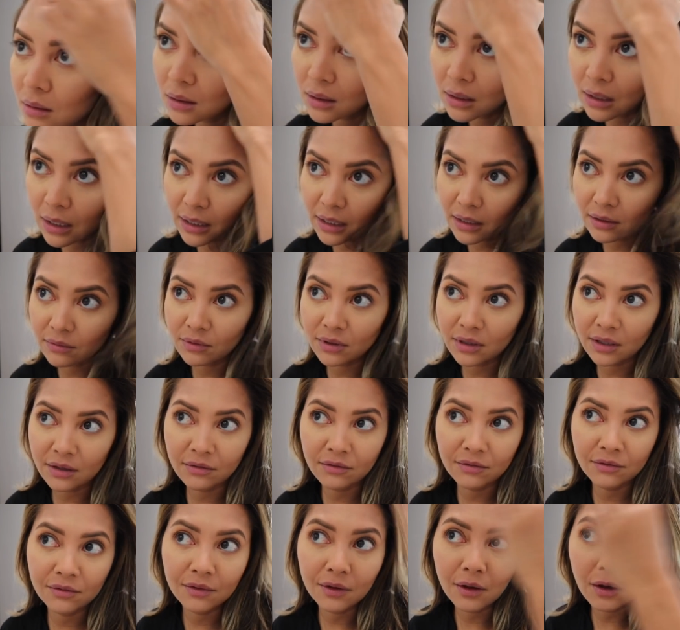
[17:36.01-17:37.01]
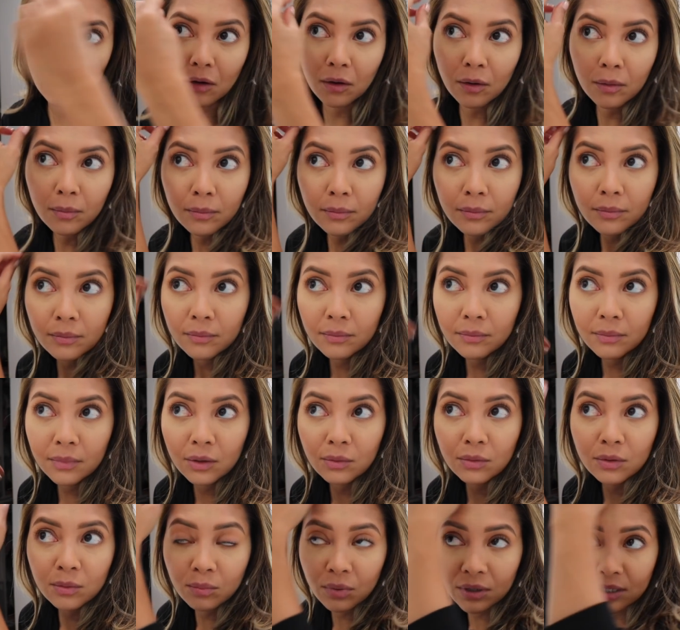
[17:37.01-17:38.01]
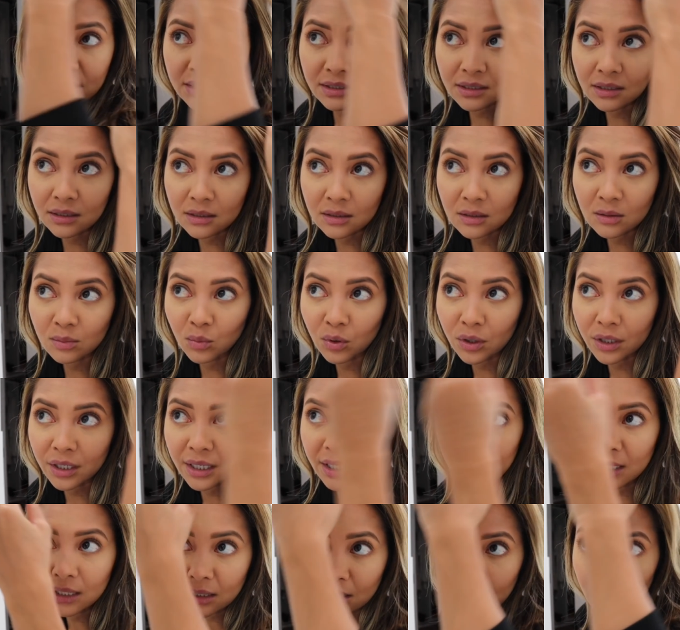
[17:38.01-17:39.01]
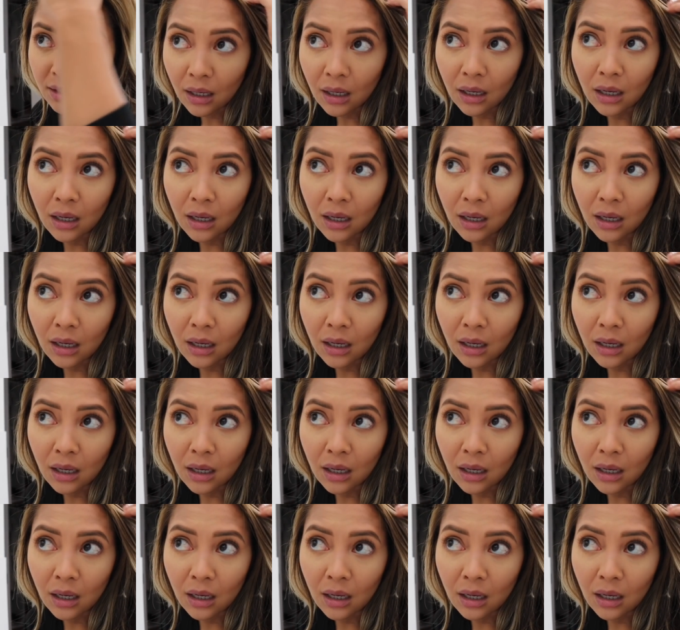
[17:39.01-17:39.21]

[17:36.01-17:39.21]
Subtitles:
And I didn't really film me with Presley this morning,